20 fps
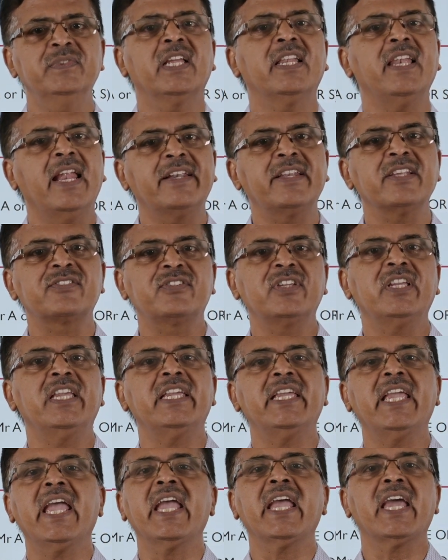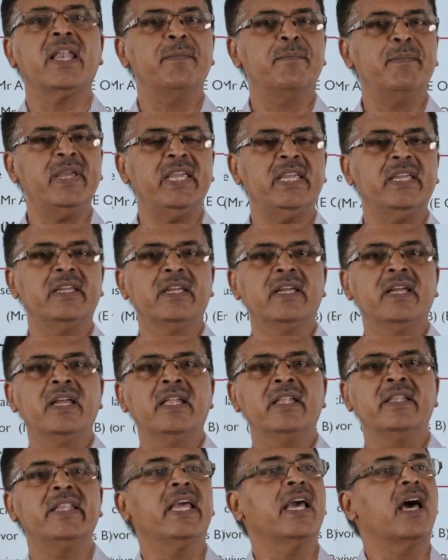Let us see A and B,
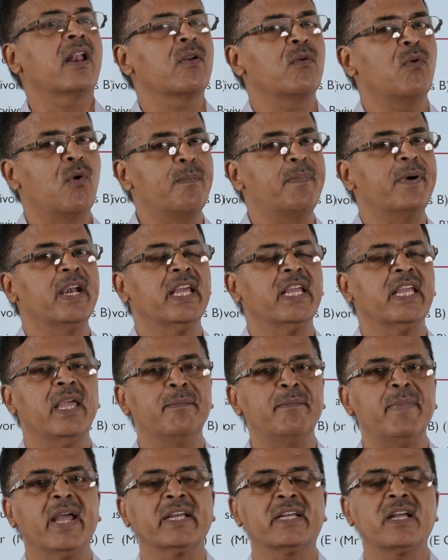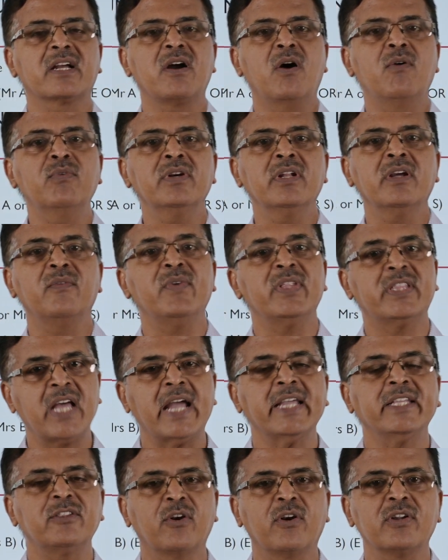they are opening a bank account with
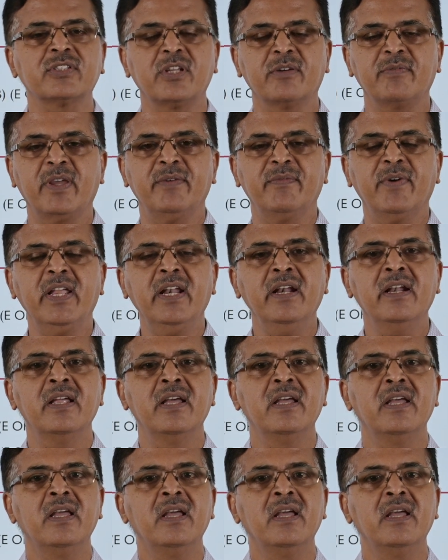either or survivor